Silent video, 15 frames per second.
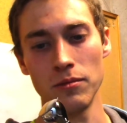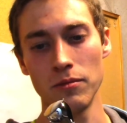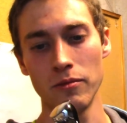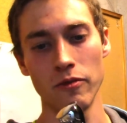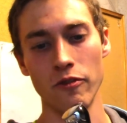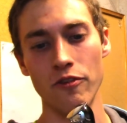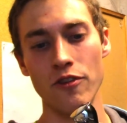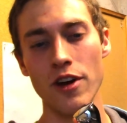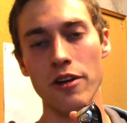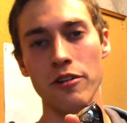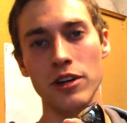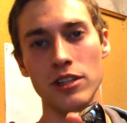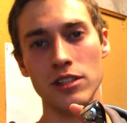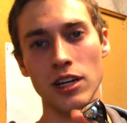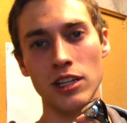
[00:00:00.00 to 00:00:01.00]
very
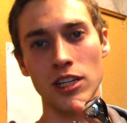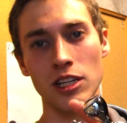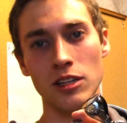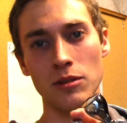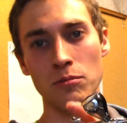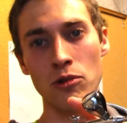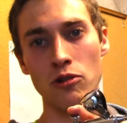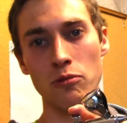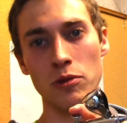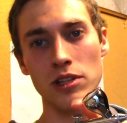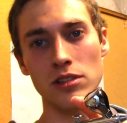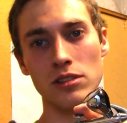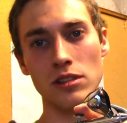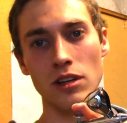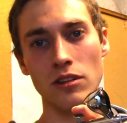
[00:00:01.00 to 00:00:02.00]
tiny
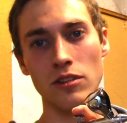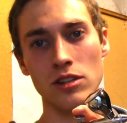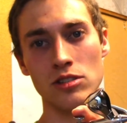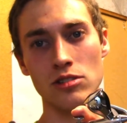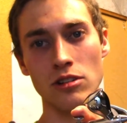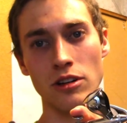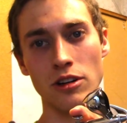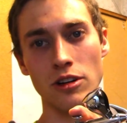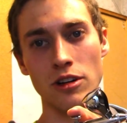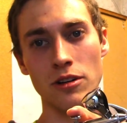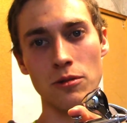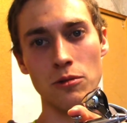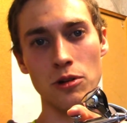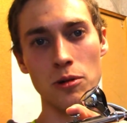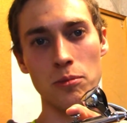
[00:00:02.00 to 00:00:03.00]
movements of this trigger
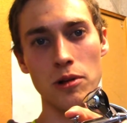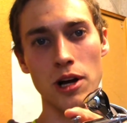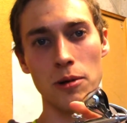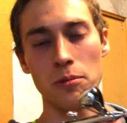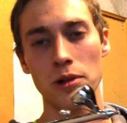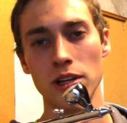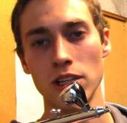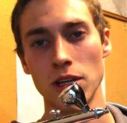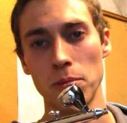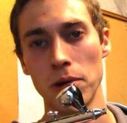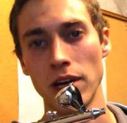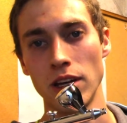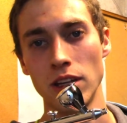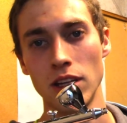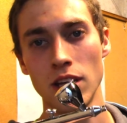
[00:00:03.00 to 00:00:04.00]
will apply plenty of
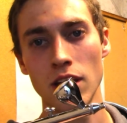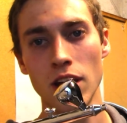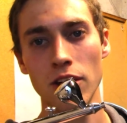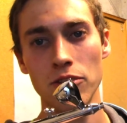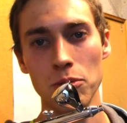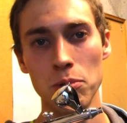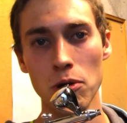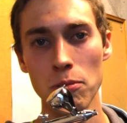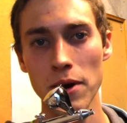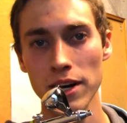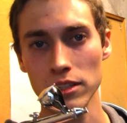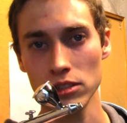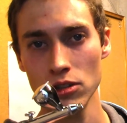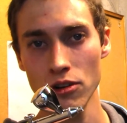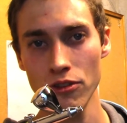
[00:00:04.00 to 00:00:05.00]
paint. If you pull back
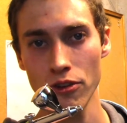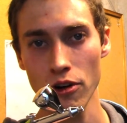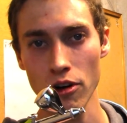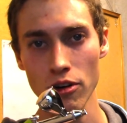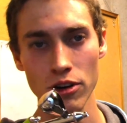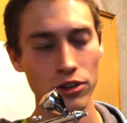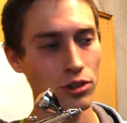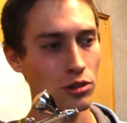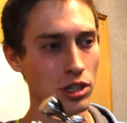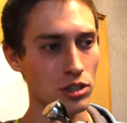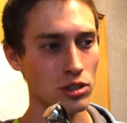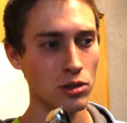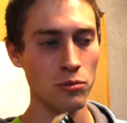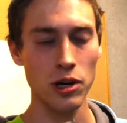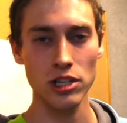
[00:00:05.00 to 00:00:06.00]
too far, you'll get
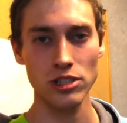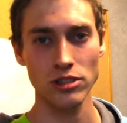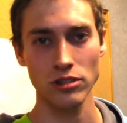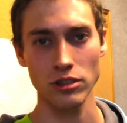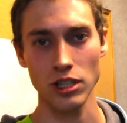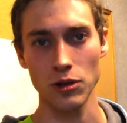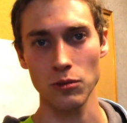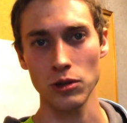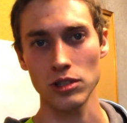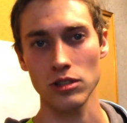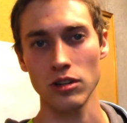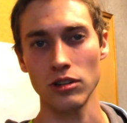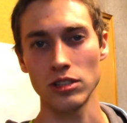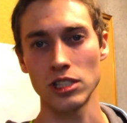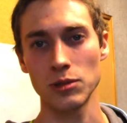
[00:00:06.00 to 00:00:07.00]
too much and you'll get what's
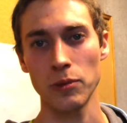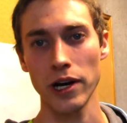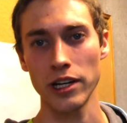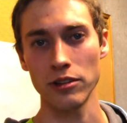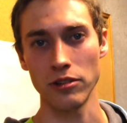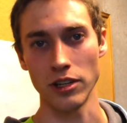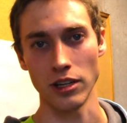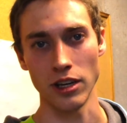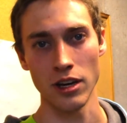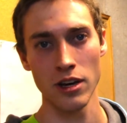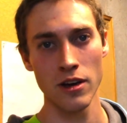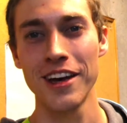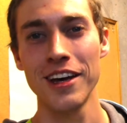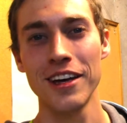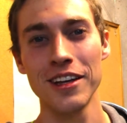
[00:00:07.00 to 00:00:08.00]
called spidering.
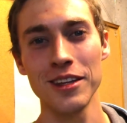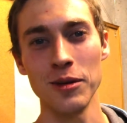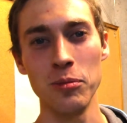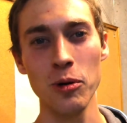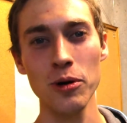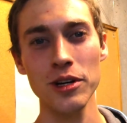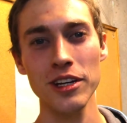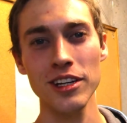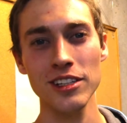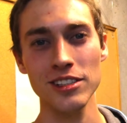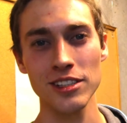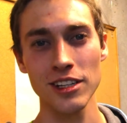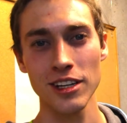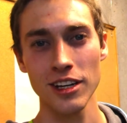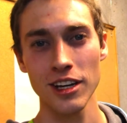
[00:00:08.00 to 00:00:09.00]
The point is
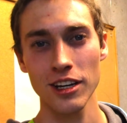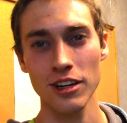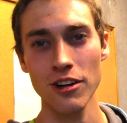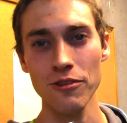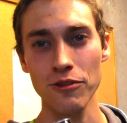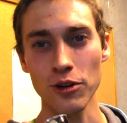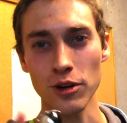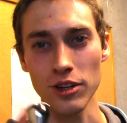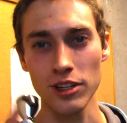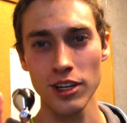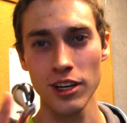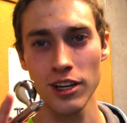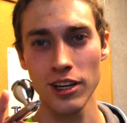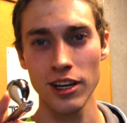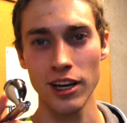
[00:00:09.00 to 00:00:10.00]
comfort
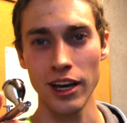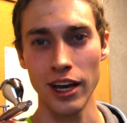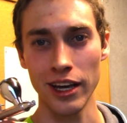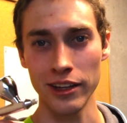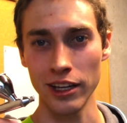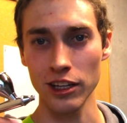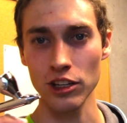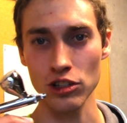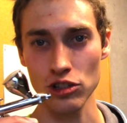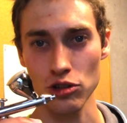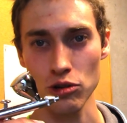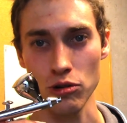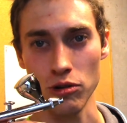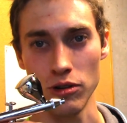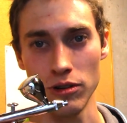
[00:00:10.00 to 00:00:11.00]
and then
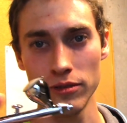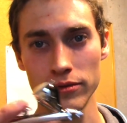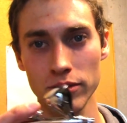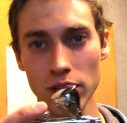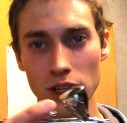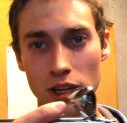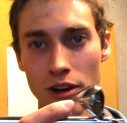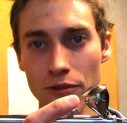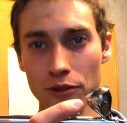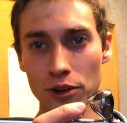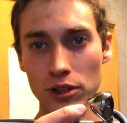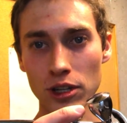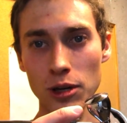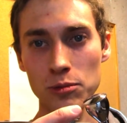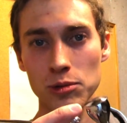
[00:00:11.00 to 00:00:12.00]
control. Comfort
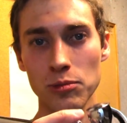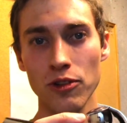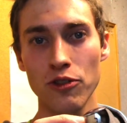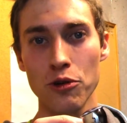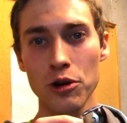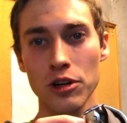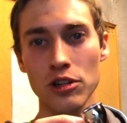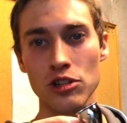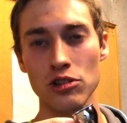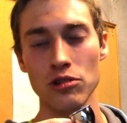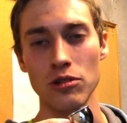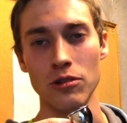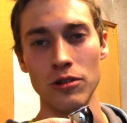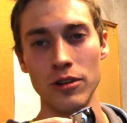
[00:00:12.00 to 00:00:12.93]
comes before control.